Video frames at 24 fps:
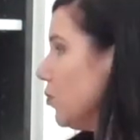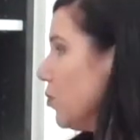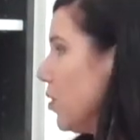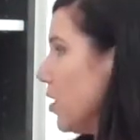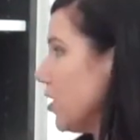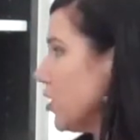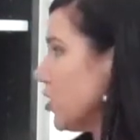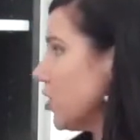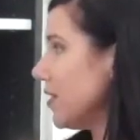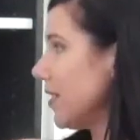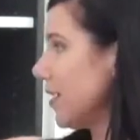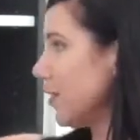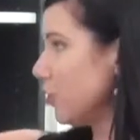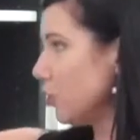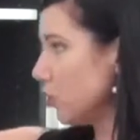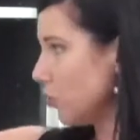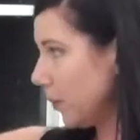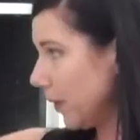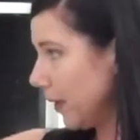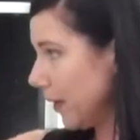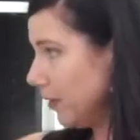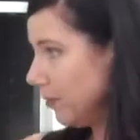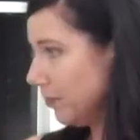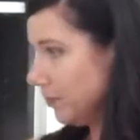Brush
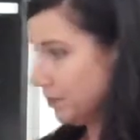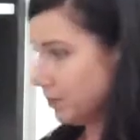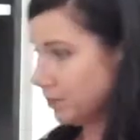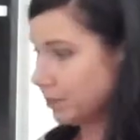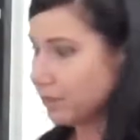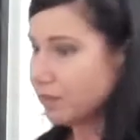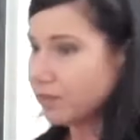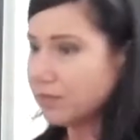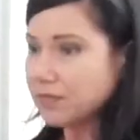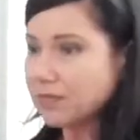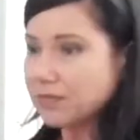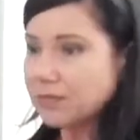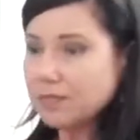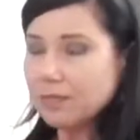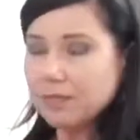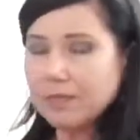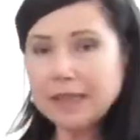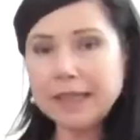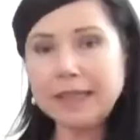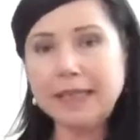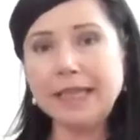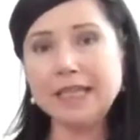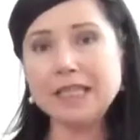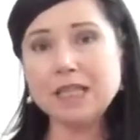therapy
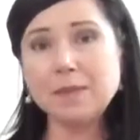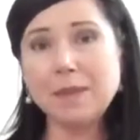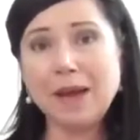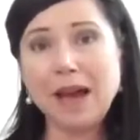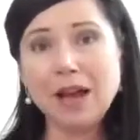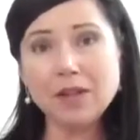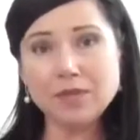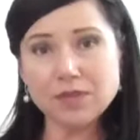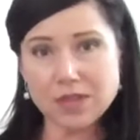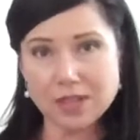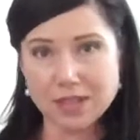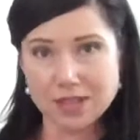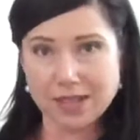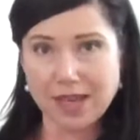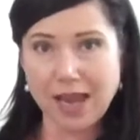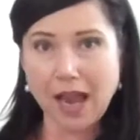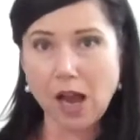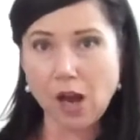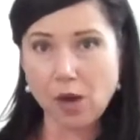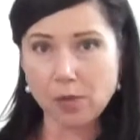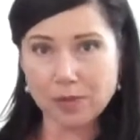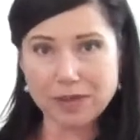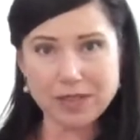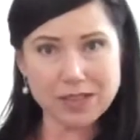is about the
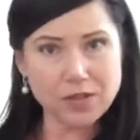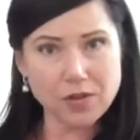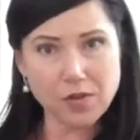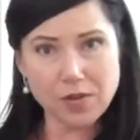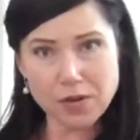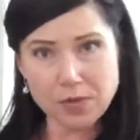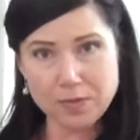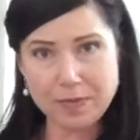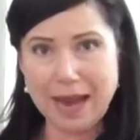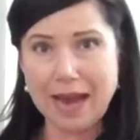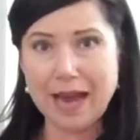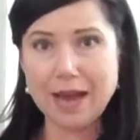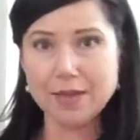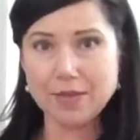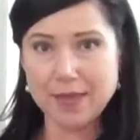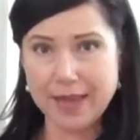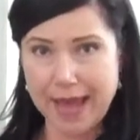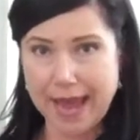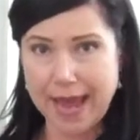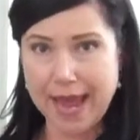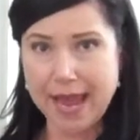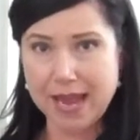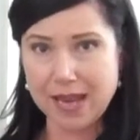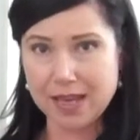scalp. It's not about
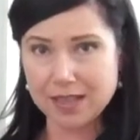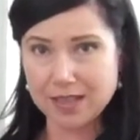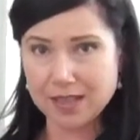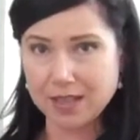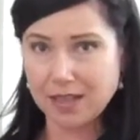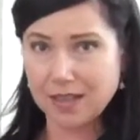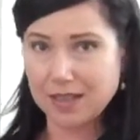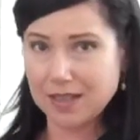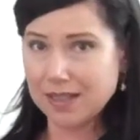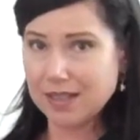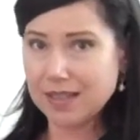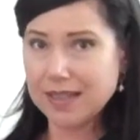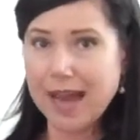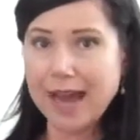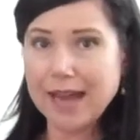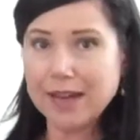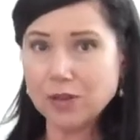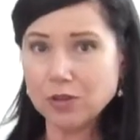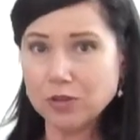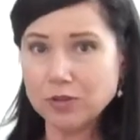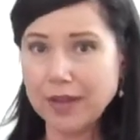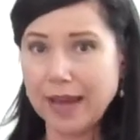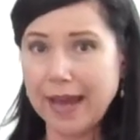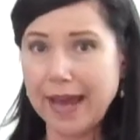the hair. So you
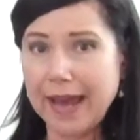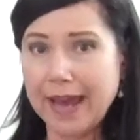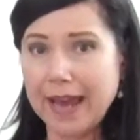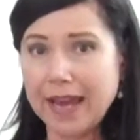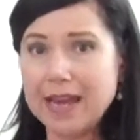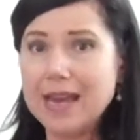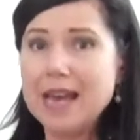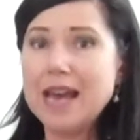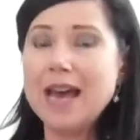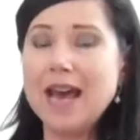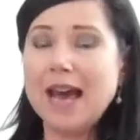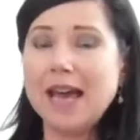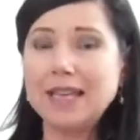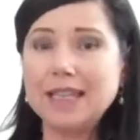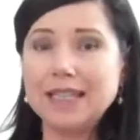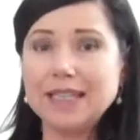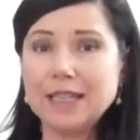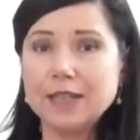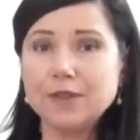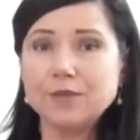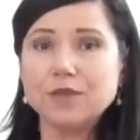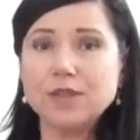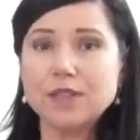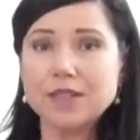detangle the hair and
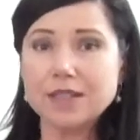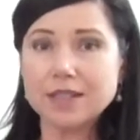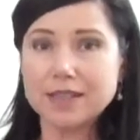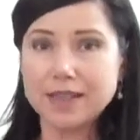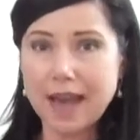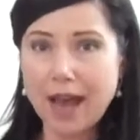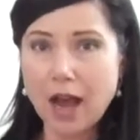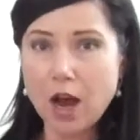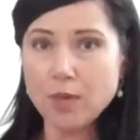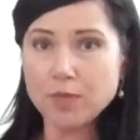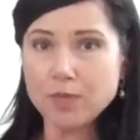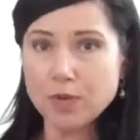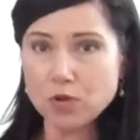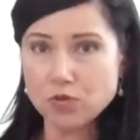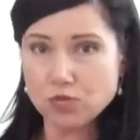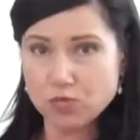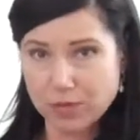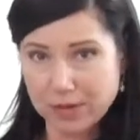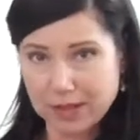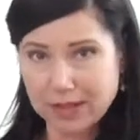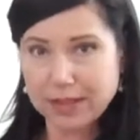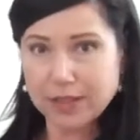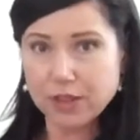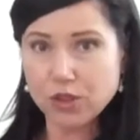you give the scalp
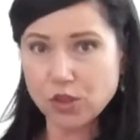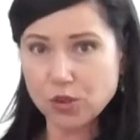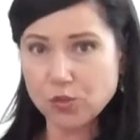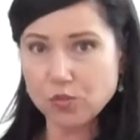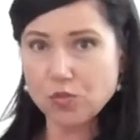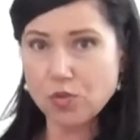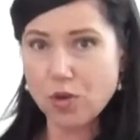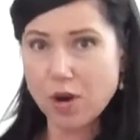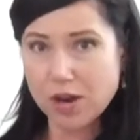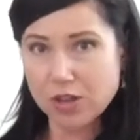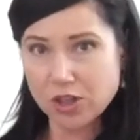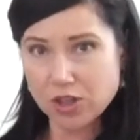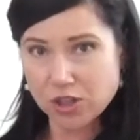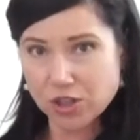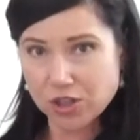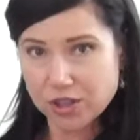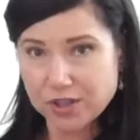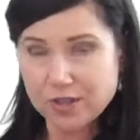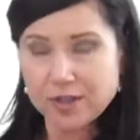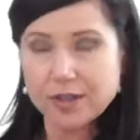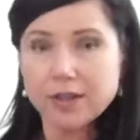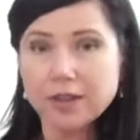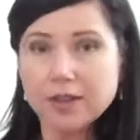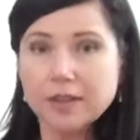a really good
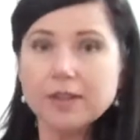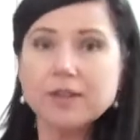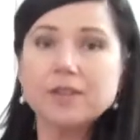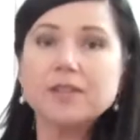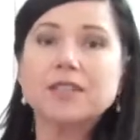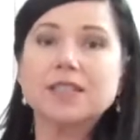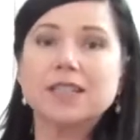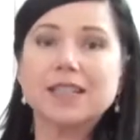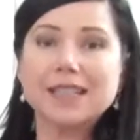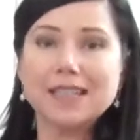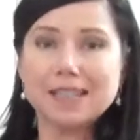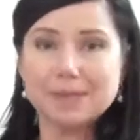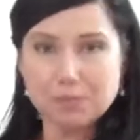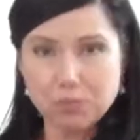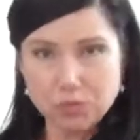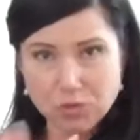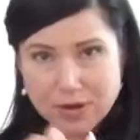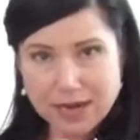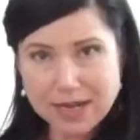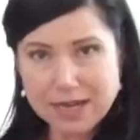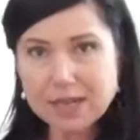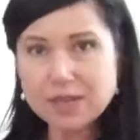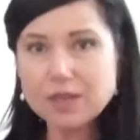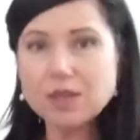brush to
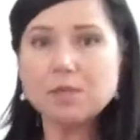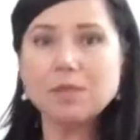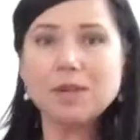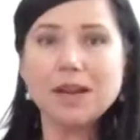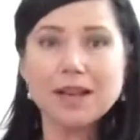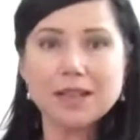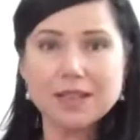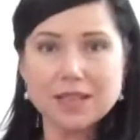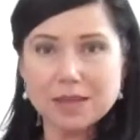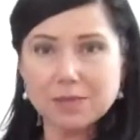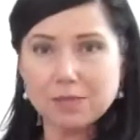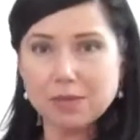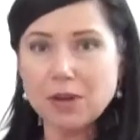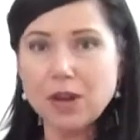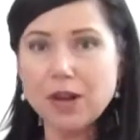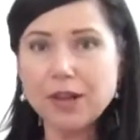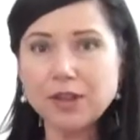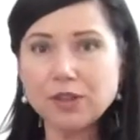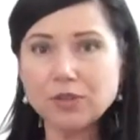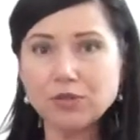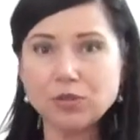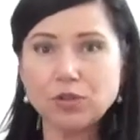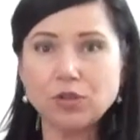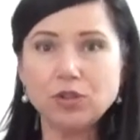bring the blood
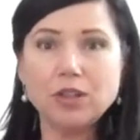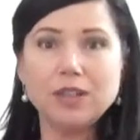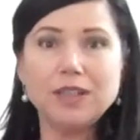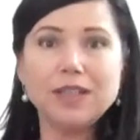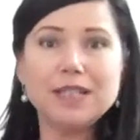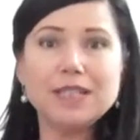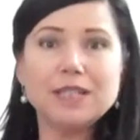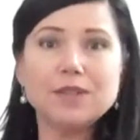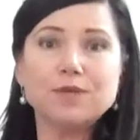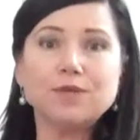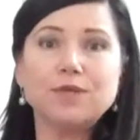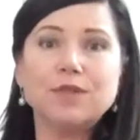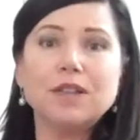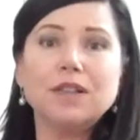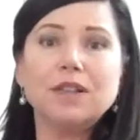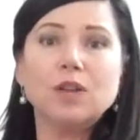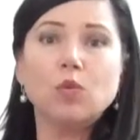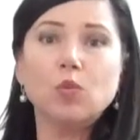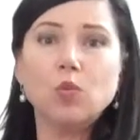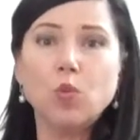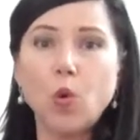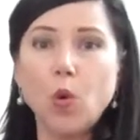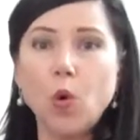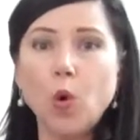supply through, you need to
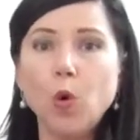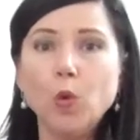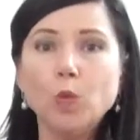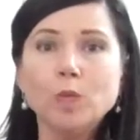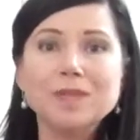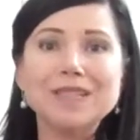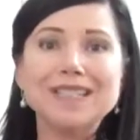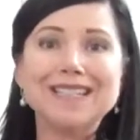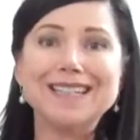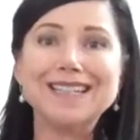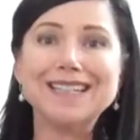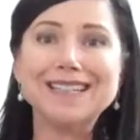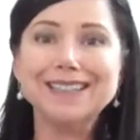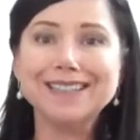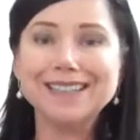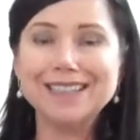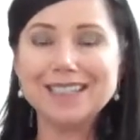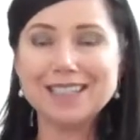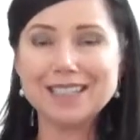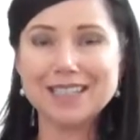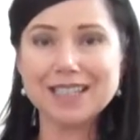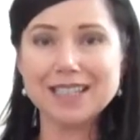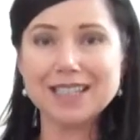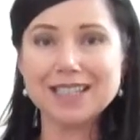feel a warm,
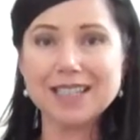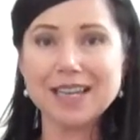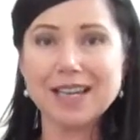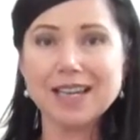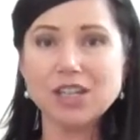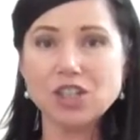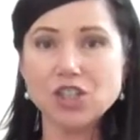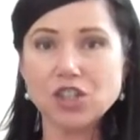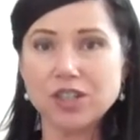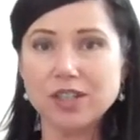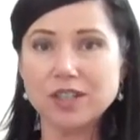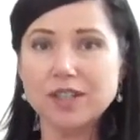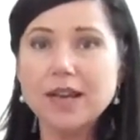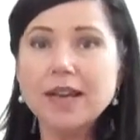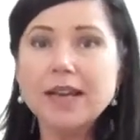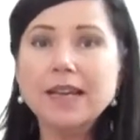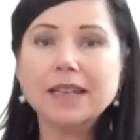tingling sensation.